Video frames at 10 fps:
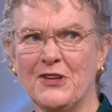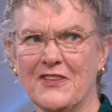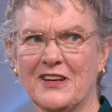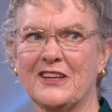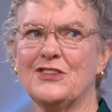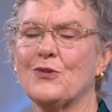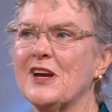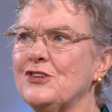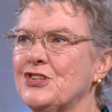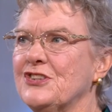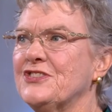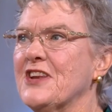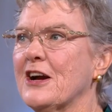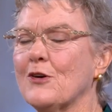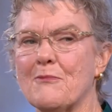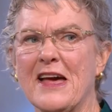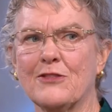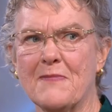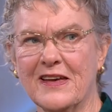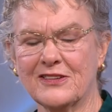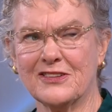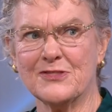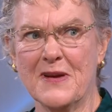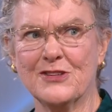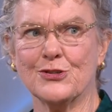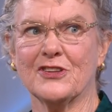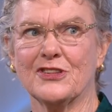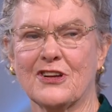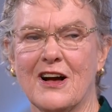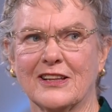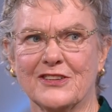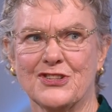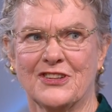in the ninth grade, she's now a mathematics major at the college.